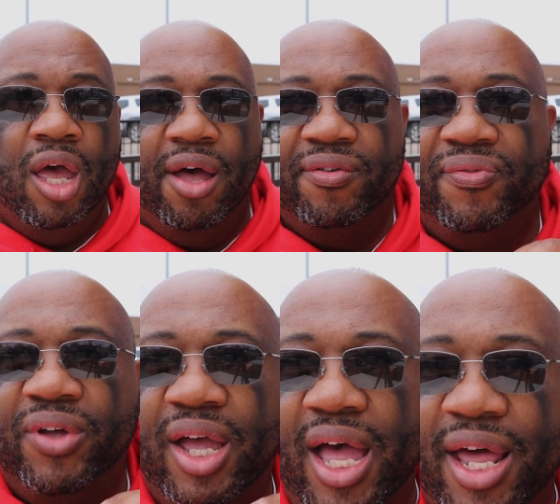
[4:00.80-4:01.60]

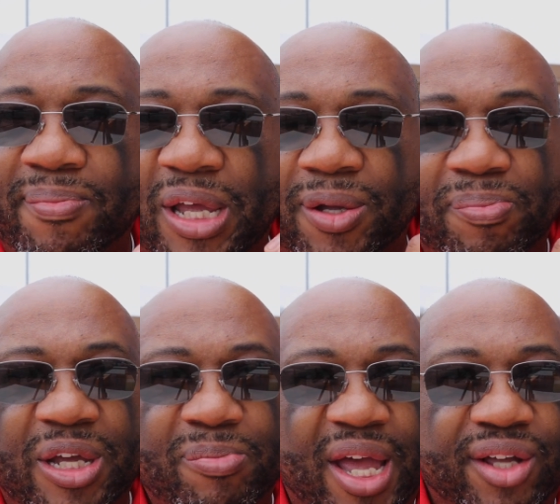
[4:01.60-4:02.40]
of how to make a
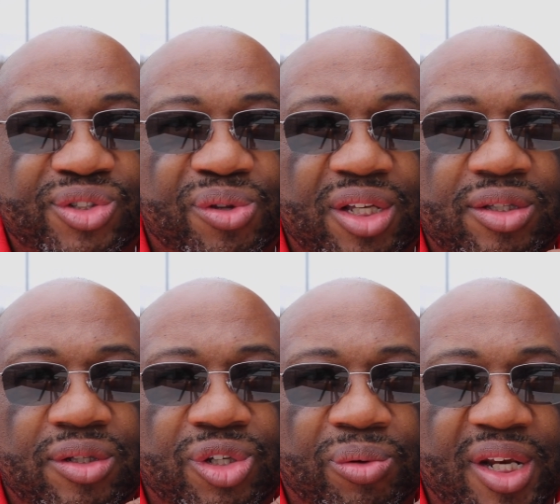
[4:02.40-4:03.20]
Big Mac so that
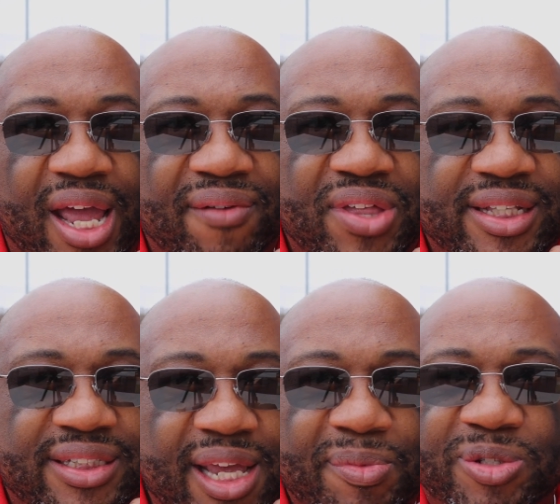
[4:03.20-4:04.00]
you could have that
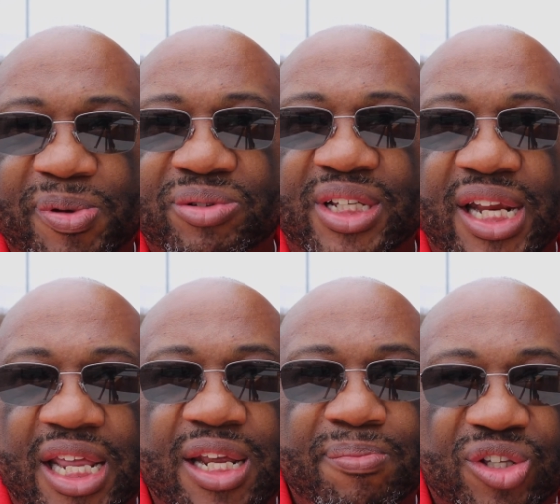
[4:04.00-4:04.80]
same experience in
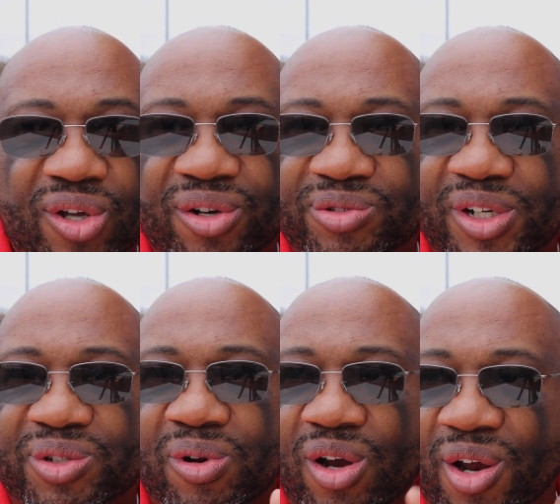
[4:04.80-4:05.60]
any McDonald's
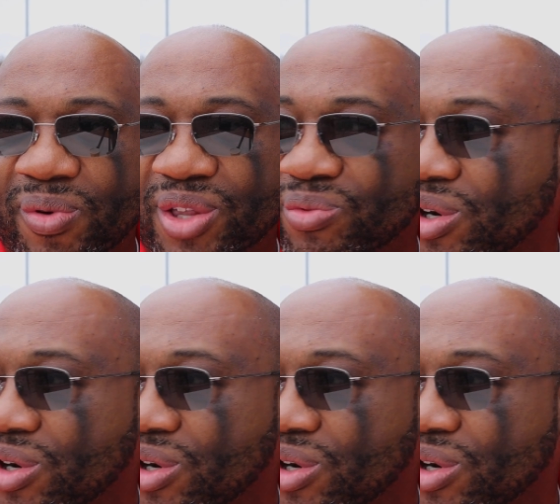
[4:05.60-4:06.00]
restaurant all around the